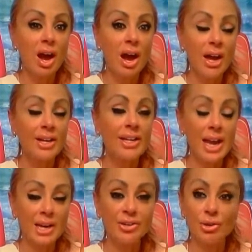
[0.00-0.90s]
I can
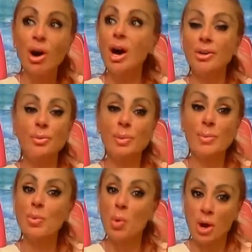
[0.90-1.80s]
handle a hundred
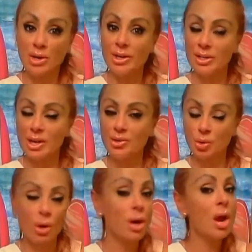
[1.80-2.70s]
people walking in that
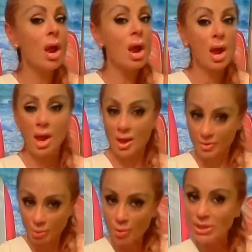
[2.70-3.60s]
door.
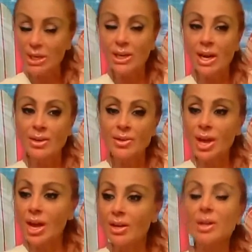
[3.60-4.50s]
And once I can handle
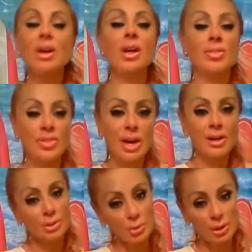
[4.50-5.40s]
that,
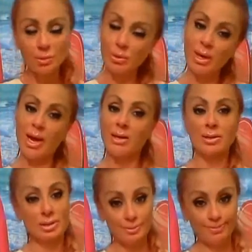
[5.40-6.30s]
that's when I could
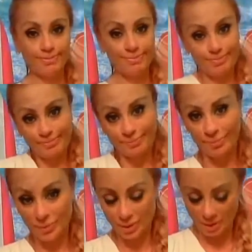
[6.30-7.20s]
relax.
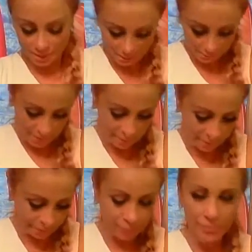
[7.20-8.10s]
And this is me.
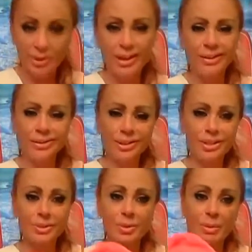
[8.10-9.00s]
I know,
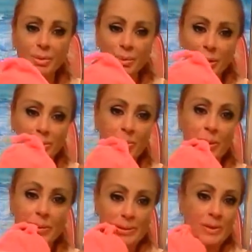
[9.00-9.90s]
this is probably rambling
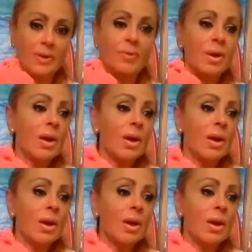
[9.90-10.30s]
about myself.